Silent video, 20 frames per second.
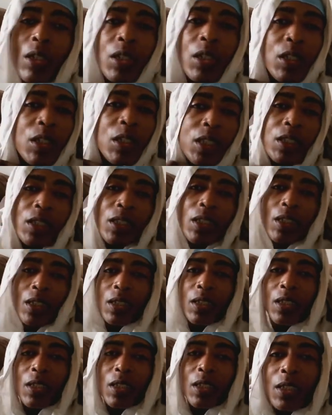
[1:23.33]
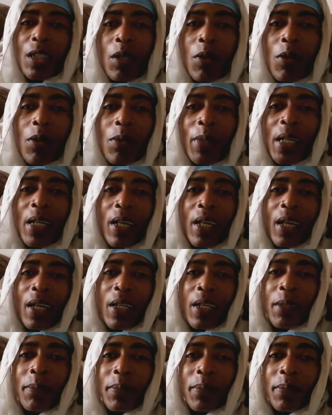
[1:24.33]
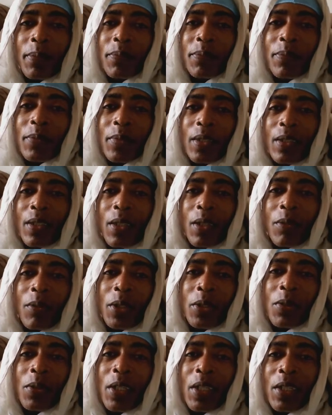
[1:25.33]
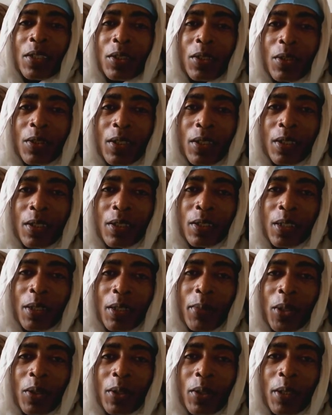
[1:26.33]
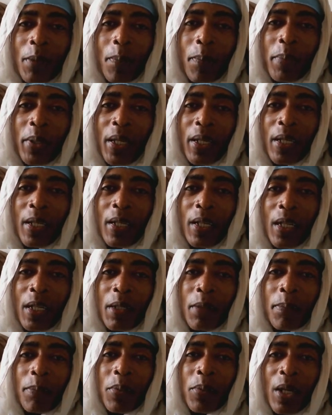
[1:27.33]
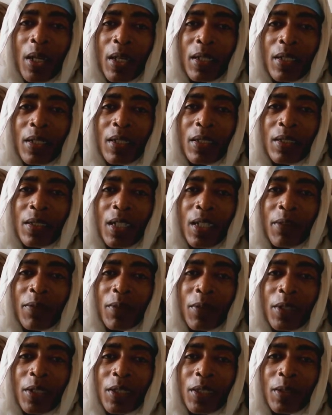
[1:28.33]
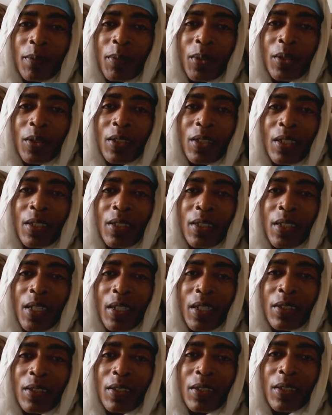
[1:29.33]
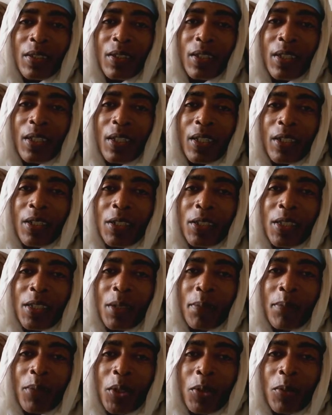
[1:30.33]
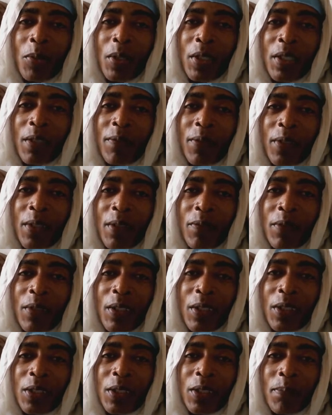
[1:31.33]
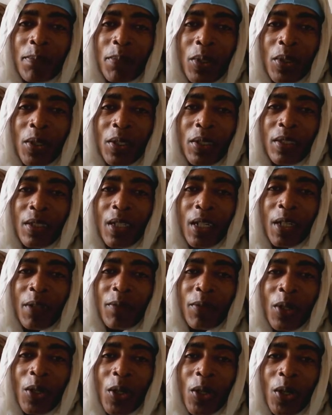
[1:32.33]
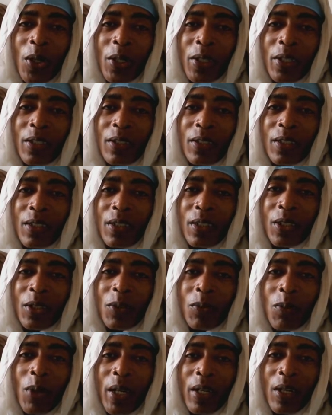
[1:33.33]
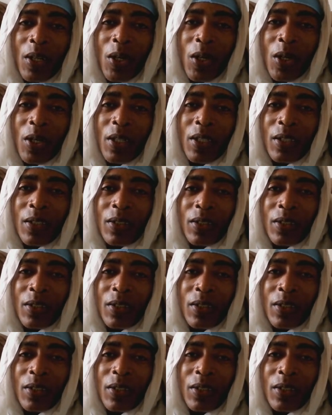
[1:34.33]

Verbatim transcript: Shalom Aleichem. Well, today's study is about the pagan practice of Christmas. Yes, December 25th is the birth of the Lord. What Lord?